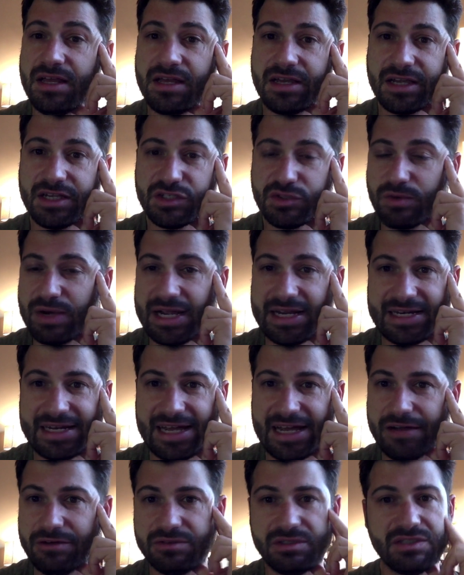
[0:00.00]
because right
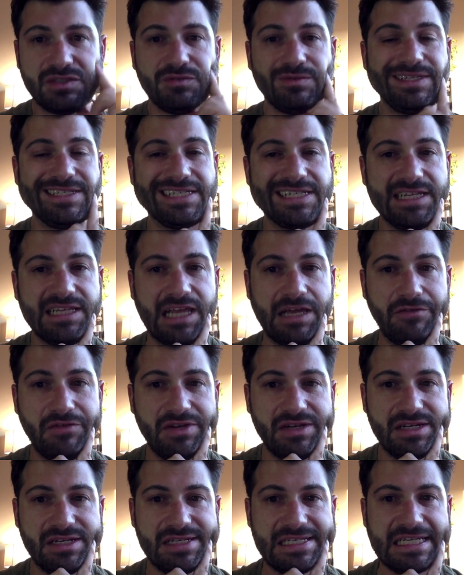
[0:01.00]
now just Reason
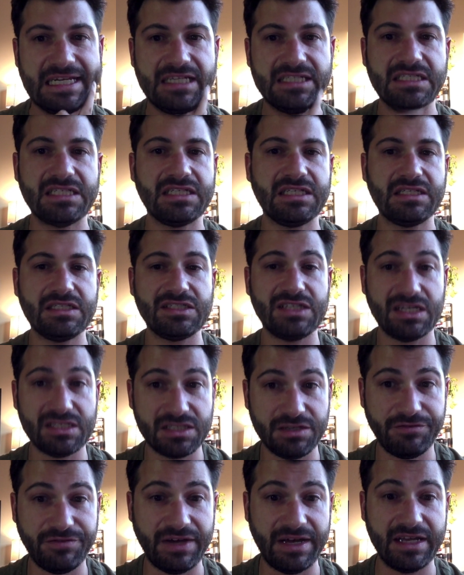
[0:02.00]
11 doesn't
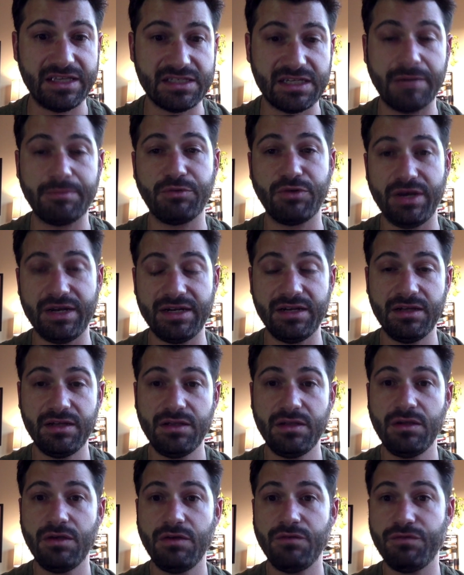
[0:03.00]
justify its upgrade
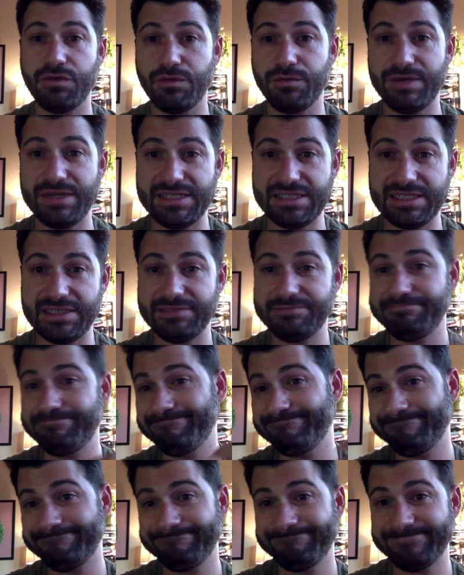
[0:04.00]
for Reason
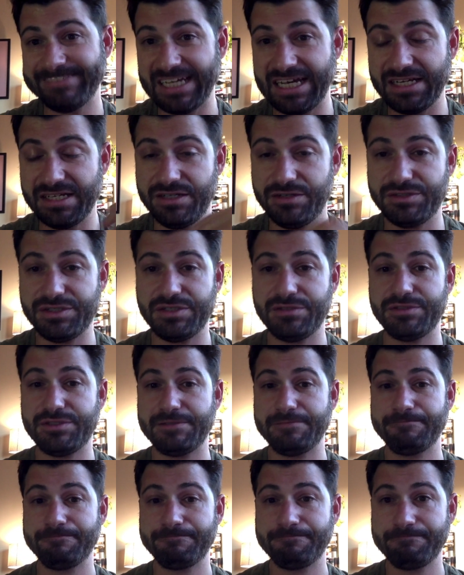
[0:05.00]
10 users.